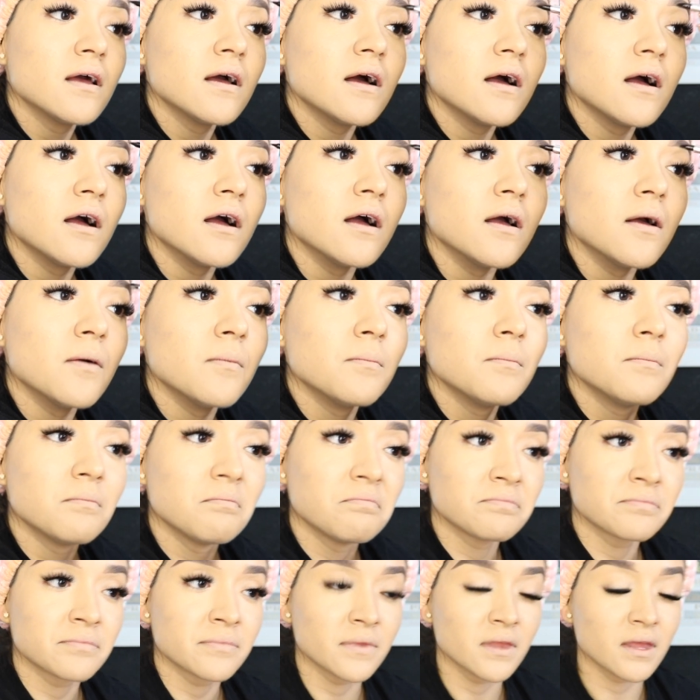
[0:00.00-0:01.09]
Um,
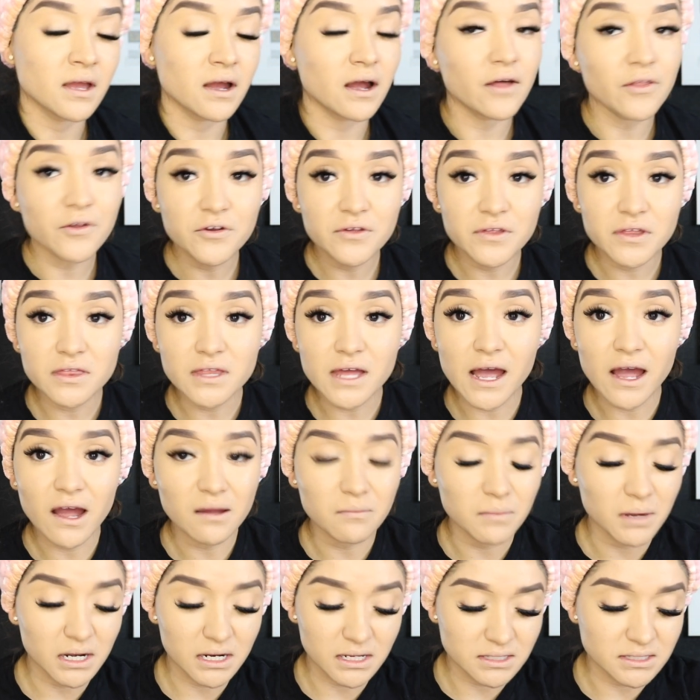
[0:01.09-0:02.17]
other than that, I
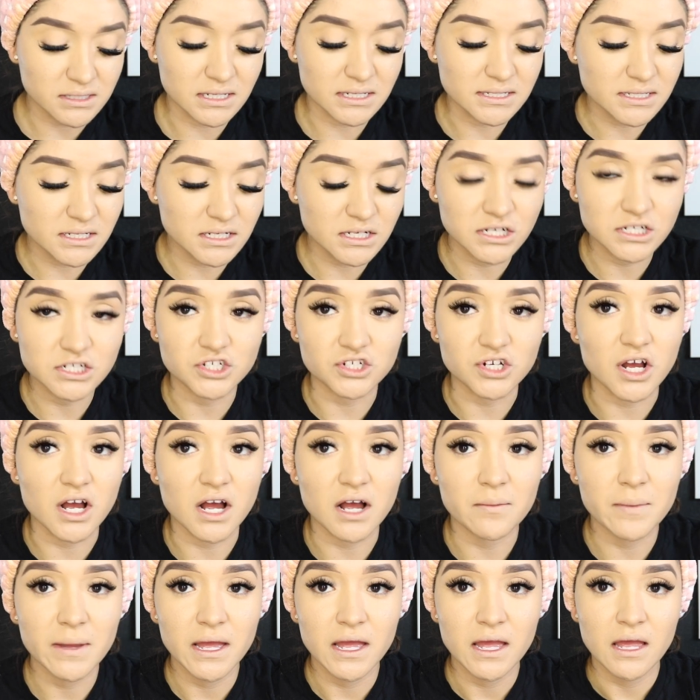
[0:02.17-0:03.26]
mean, it does a good
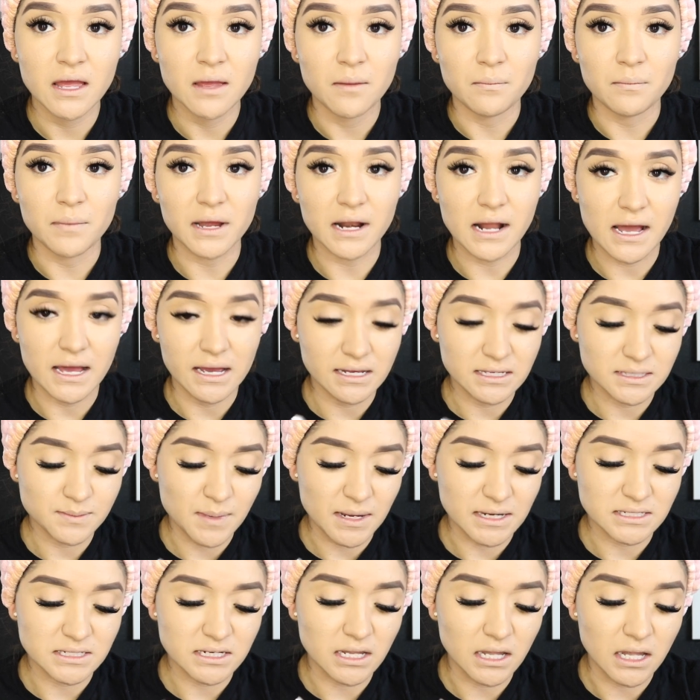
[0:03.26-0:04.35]
job, but I
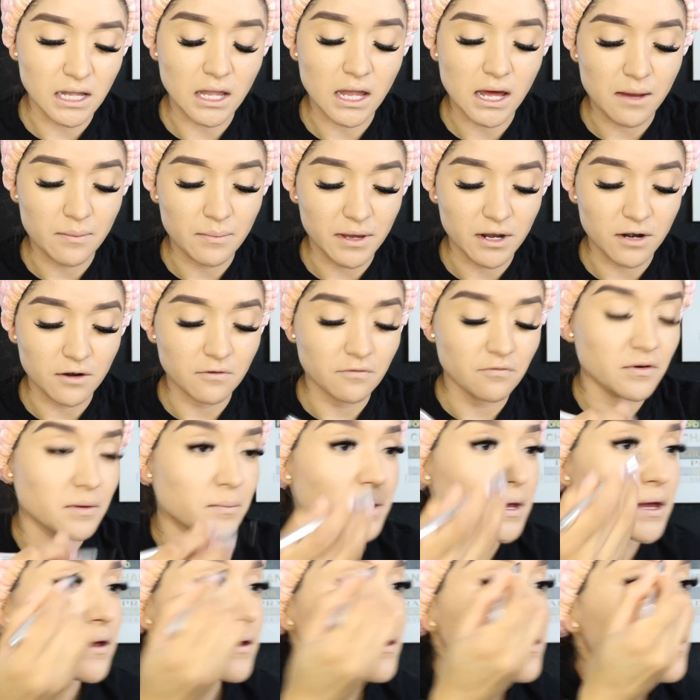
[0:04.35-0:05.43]
expected a lot better from it.